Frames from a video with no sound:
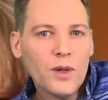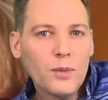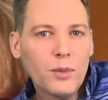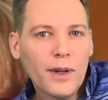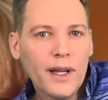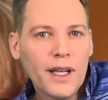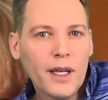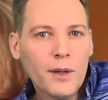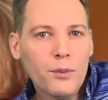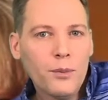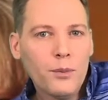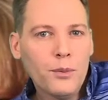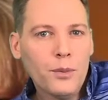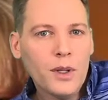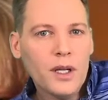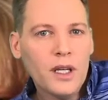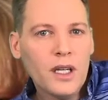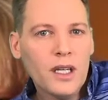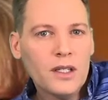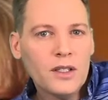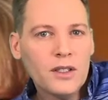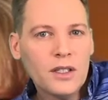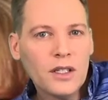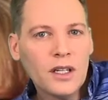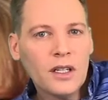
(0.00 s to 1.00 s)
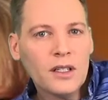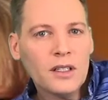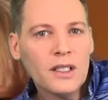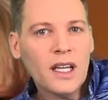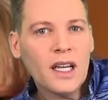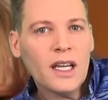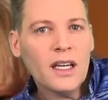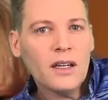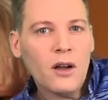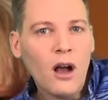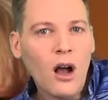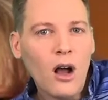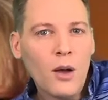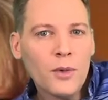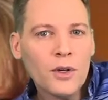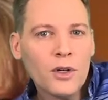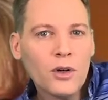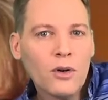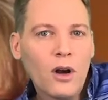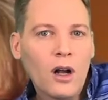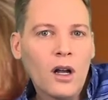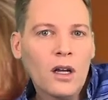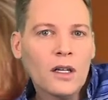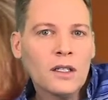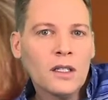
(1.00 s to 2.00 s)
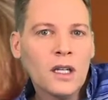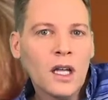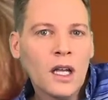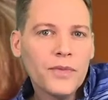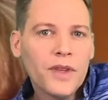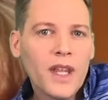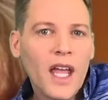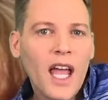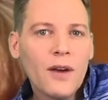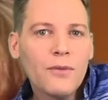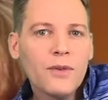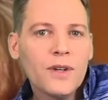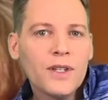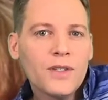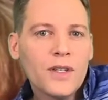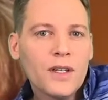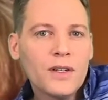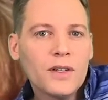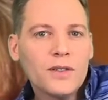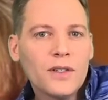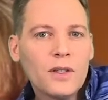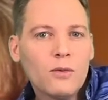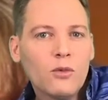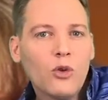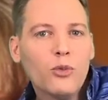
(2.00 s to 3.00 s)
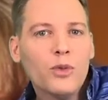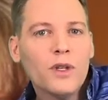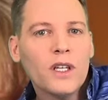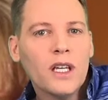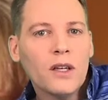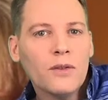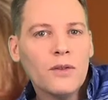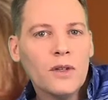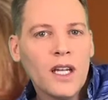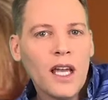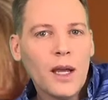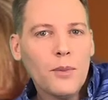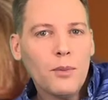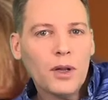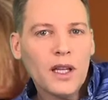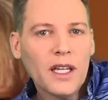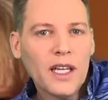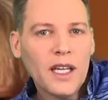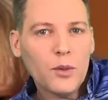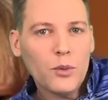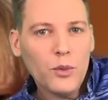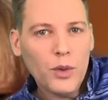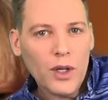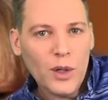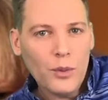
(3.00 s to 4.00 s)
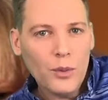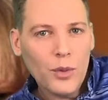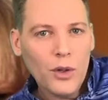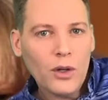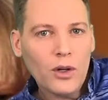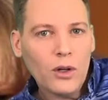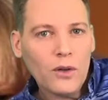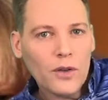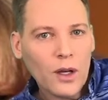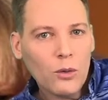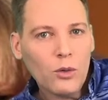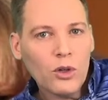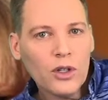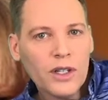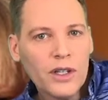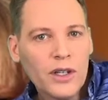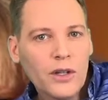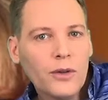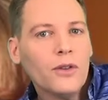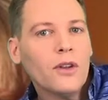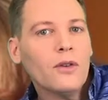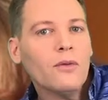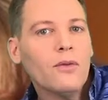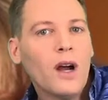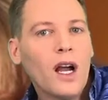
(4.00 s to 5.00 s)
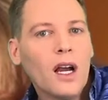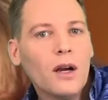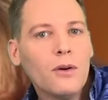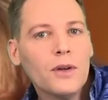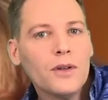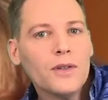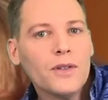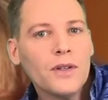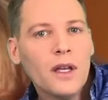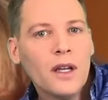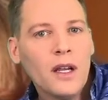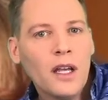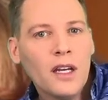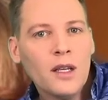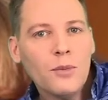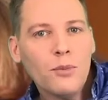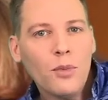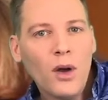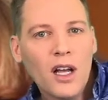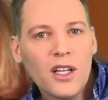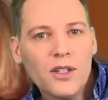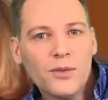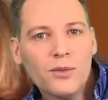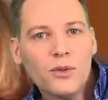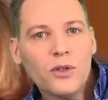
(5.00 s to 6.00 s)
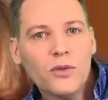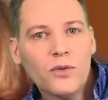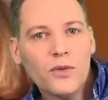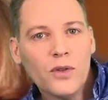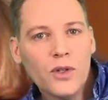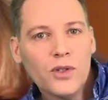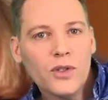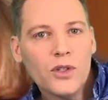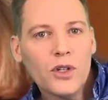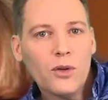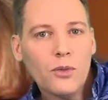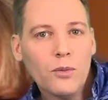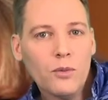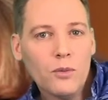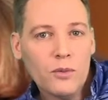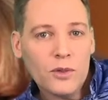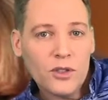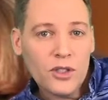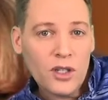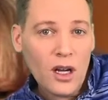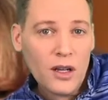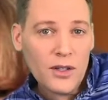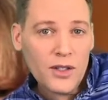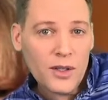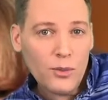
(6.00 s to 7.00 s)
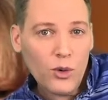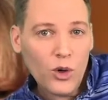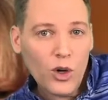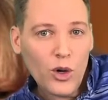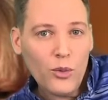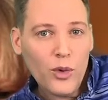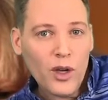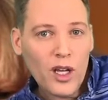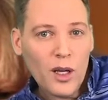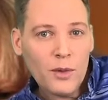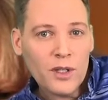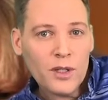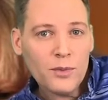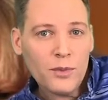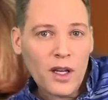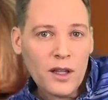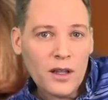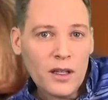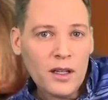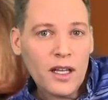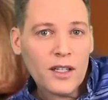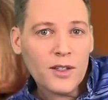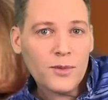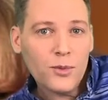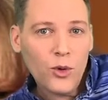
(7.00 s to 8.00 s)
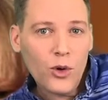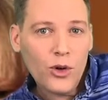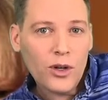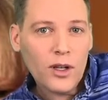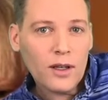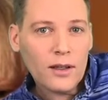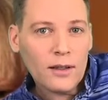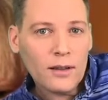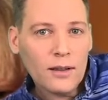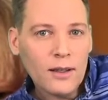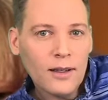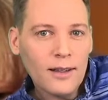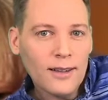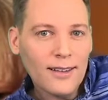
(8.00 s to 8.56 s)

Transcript: Plan B to contain Omicron. Every citizen will be given a Plan B pill that will kill the virus and any possible future child support payments by the next morning.